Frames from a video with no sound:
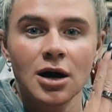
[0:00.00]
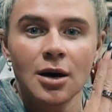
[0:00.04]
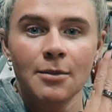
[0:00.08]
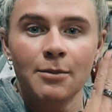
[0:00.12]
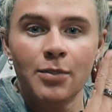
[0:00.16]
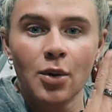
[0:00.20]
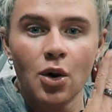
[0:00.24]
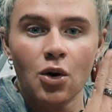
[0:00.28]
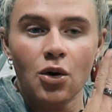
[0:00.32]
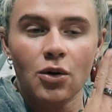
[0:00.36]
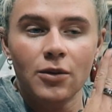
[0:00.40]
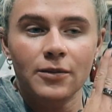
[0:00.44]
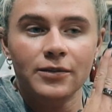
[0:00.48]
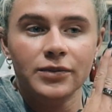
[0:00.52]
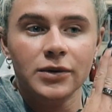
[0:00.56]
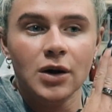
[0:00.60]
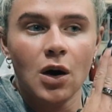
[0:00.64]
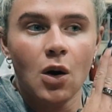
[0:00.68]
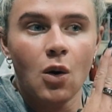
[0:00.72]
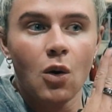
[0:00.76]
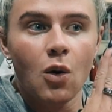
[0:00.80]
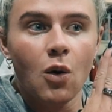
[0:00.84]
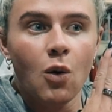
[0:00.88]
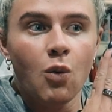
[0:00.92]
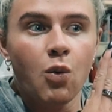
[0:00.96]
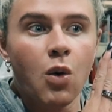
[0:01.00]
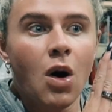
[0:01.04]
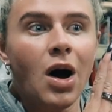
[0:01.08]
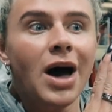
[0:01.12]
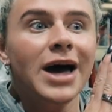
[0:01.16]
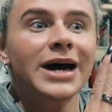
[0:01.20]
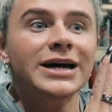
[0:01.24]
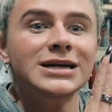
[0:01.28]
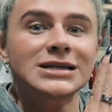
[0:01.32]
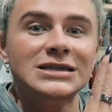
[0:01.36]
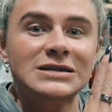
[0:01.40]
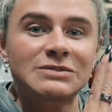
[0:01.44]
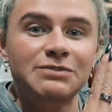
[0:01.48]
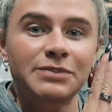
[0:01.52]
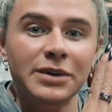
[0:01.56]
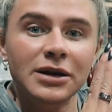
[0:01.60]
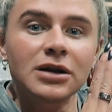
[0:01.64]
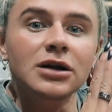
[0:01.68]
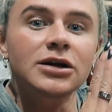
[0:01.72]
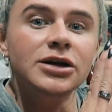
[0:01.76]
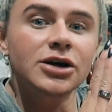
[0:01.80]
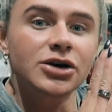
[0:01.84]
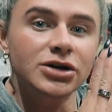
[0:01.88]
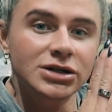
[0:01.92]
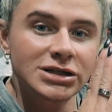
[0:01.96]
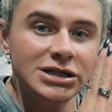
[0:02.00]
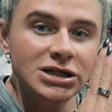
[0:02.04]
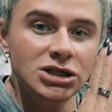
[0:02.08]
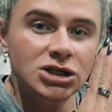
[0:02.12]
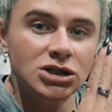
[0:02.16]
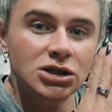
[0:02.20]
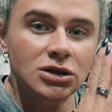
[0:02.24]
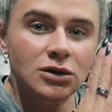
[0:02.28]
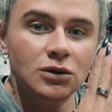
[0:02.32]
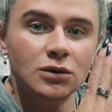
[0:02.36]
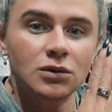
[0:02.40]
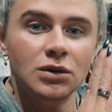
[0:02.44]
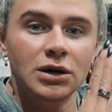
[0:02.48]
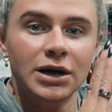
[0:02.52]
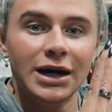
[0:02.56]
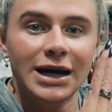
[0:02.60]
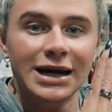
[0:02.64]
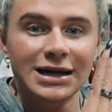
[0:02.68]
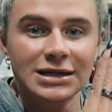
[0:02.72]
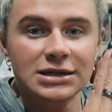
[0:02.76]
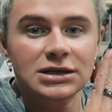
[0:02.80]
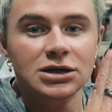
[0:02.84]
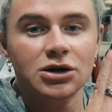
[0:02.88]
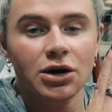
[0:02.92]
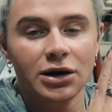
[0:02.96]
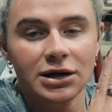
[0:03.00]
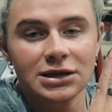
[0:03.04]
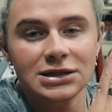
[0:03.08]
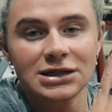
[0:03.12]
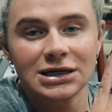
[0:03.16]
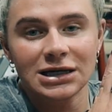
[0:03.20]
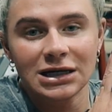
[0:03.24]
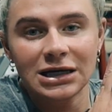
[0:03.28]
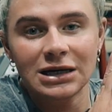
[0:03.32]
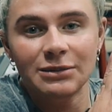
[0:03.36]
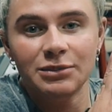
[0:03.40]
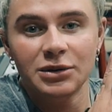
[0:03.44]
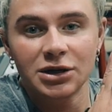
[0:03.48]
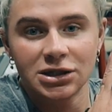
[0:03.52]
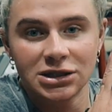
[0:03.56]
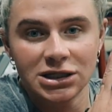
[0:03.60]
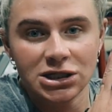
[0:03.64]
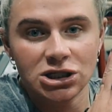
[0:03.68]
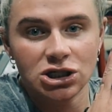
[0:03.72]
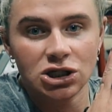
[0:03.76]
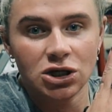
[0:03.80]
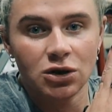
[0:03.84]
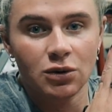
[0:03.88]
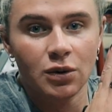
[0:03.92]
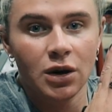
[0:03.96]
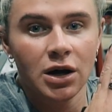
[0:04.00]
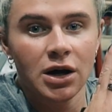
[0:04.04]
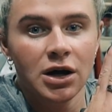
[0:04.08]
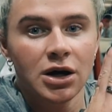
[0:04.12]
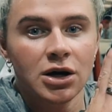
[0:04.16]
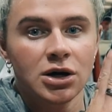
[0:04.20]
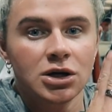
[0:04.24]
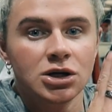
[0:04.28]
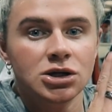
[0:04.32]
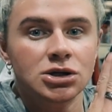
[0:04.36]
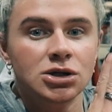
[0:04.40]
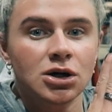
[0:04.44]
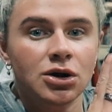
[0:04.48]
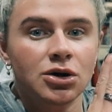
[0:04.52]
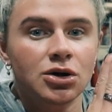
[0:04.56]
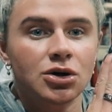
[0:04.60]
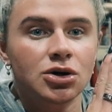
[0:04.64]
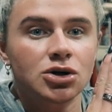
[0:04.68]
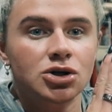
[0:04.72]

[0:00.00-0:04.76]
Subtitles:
but what has built your tissue is going to keep your tissue. So